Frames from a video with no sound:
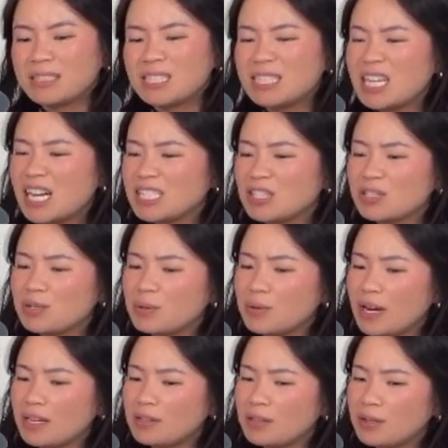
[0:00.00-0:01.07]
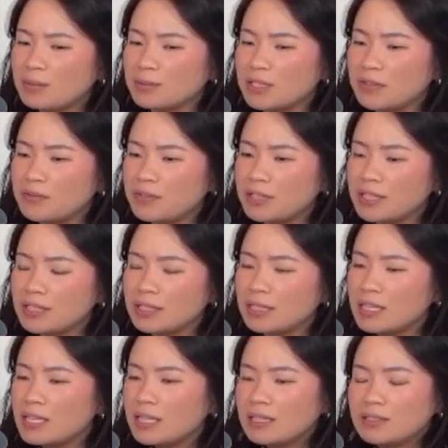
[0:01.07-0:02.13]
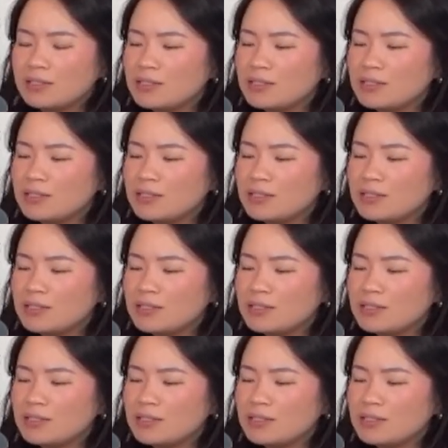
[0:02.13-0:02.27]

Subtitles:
Yeah, so I don't know, there's